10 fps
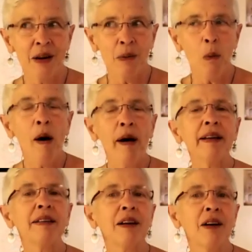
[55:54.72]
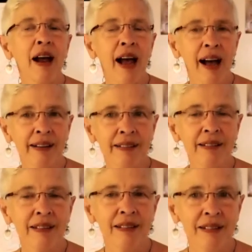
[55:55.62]
what is our
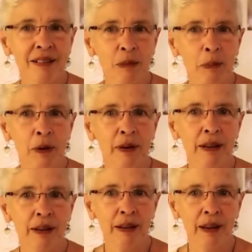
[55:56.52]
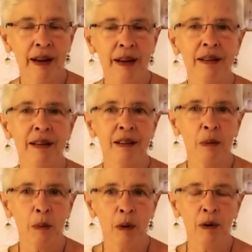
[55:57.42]
access to spirit light in
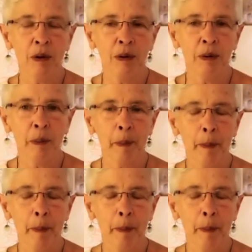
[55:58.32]
the world?